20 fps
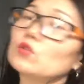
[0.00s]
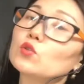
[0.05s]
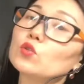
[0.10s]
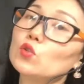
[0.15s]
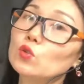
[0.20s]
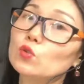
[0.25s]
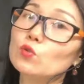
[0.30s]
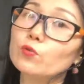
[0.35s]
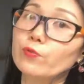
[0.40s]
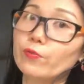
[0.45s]

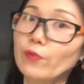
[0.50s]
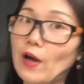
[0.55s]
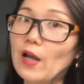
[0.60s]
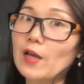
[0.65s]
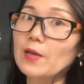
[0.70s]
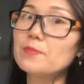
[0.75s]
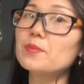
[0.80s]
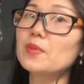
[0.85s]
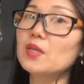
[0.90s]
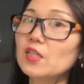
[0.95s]
to
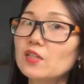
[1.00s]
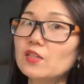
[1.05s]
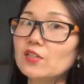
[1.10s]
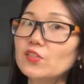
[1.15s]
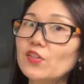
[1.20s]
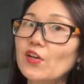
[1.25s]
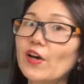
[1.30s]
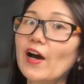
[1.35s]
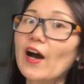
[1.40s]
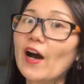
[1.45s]
5
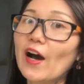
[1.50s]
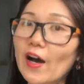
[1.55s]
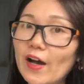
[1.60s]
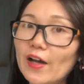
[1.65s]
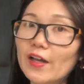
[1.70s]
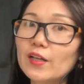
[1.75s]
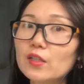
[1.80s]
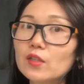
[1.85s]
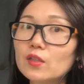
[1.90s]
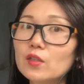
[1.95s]
meters high
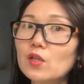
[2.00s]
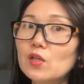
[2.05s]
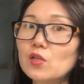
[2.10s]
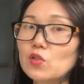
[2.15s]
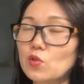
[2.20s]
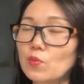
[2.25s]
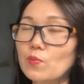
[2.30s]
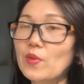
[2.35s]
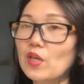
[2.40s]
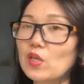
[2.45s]

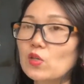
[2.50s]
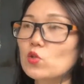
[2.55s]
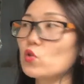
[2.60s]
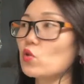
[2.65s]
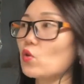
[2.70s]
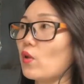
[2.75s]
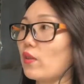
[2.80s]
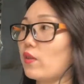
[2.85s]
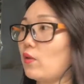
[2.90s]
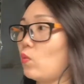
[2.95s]
to make
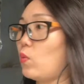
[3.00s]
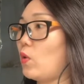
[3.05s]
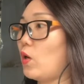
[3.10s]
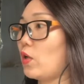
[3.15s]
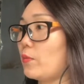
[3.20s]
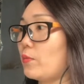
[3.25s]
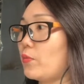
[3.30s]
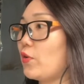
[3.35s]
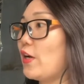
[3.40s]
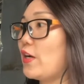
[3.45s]
sure the
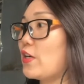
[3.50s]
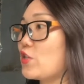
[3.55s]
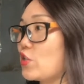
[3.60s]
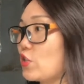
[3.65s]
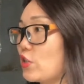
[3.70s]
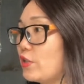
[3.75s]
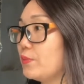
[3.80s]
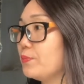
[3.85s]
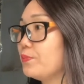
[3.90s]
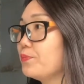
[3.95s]
water pressure.